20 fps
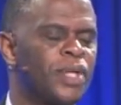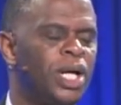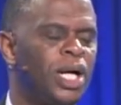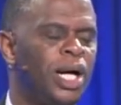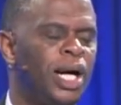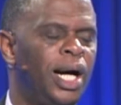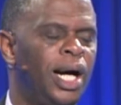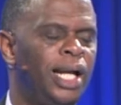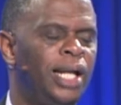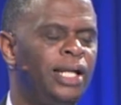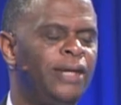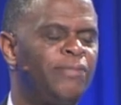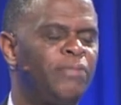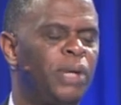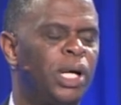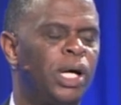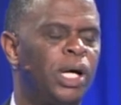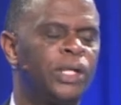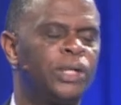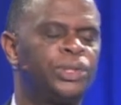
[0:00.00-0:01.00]
I lift
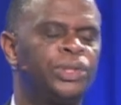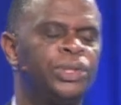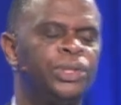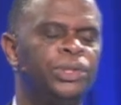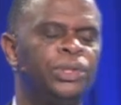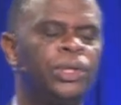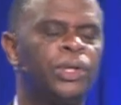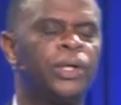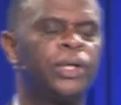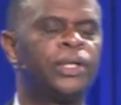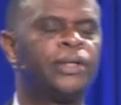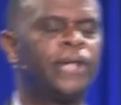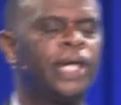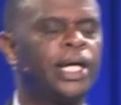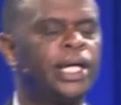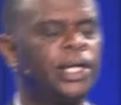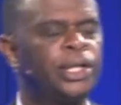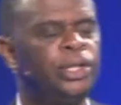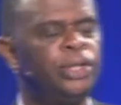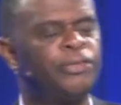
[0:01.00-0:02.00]
my heart to you, Lord,
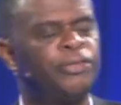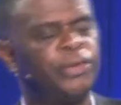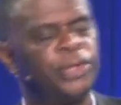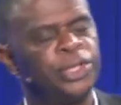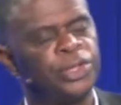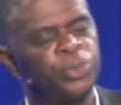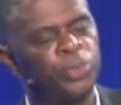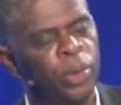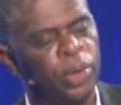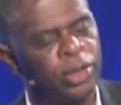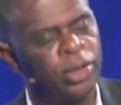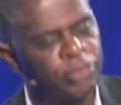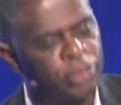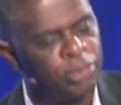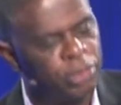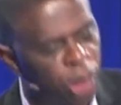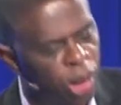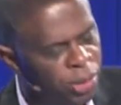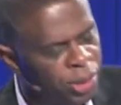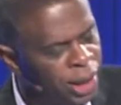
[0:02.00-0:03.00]
thanking you for this wonderful
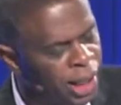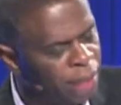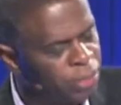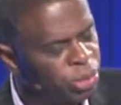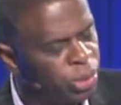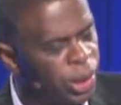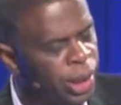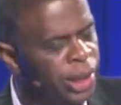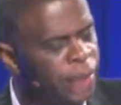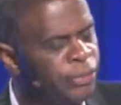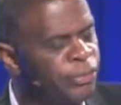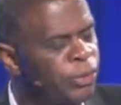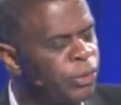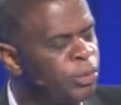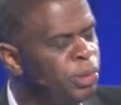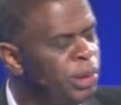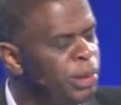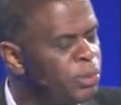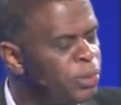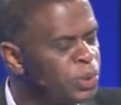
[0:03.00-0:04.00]
moment. I pray for
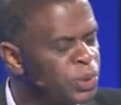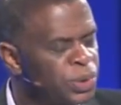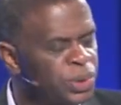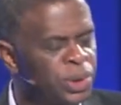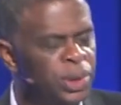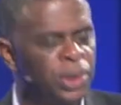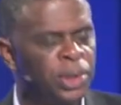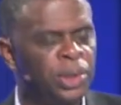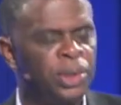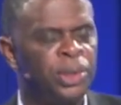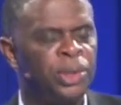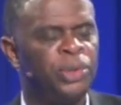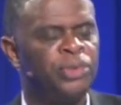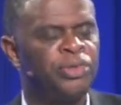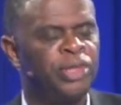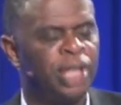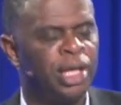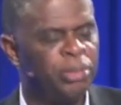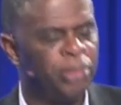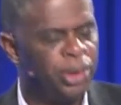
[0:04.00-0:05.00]
people who've
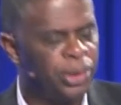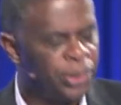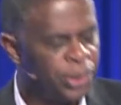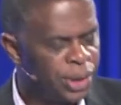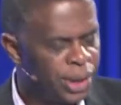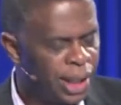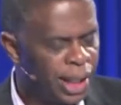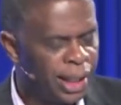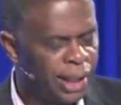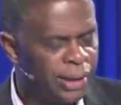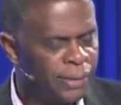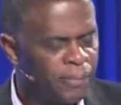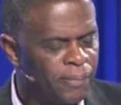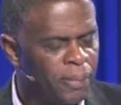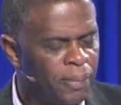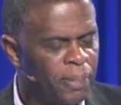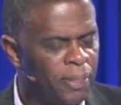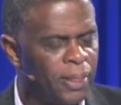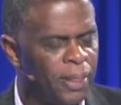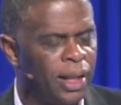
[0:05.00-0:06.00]
come here today
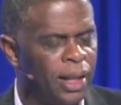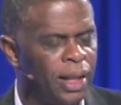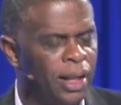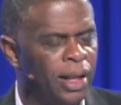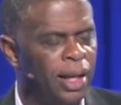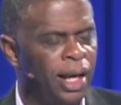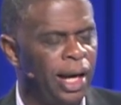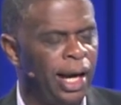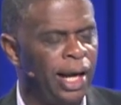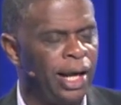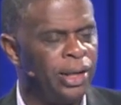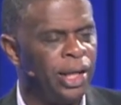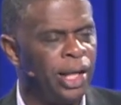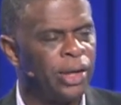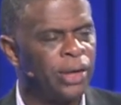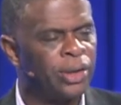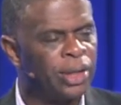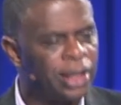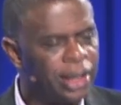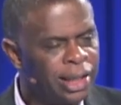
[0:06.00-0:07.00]
and
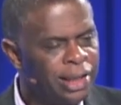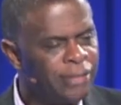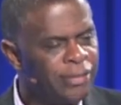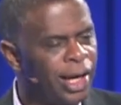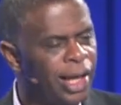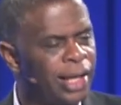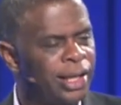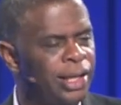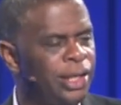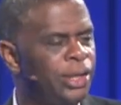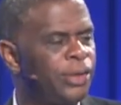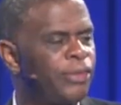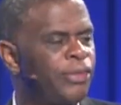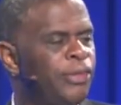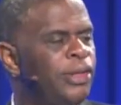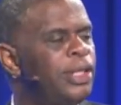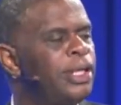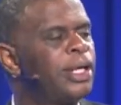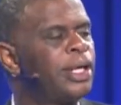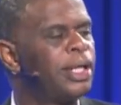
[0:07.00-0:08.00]
they're going to leave out of here
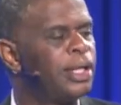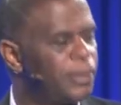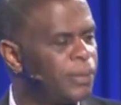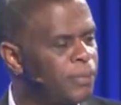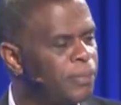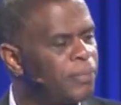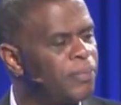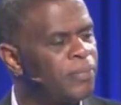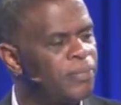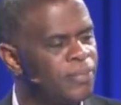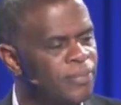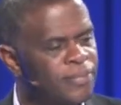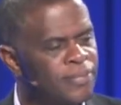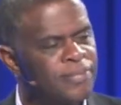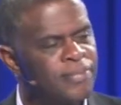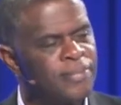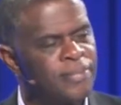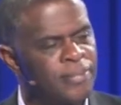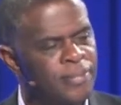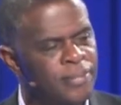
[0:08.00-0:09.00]
thinking,
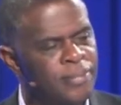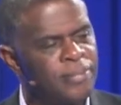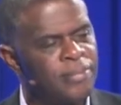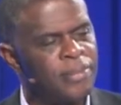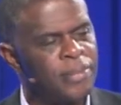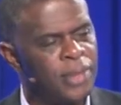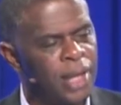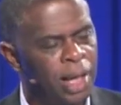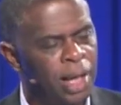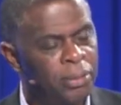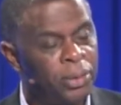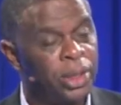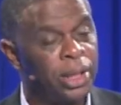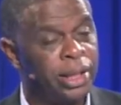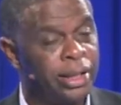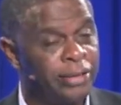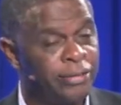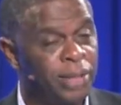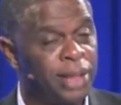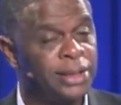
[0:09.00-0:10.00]
I'm going to
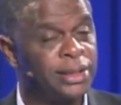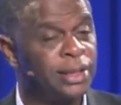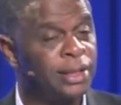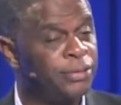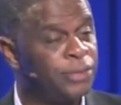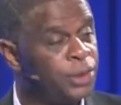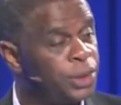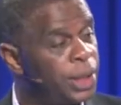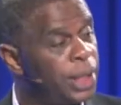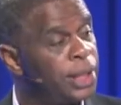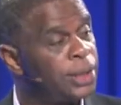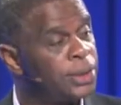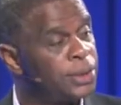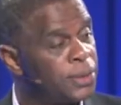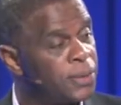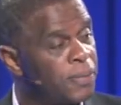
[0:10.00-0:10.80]
give myself a chance.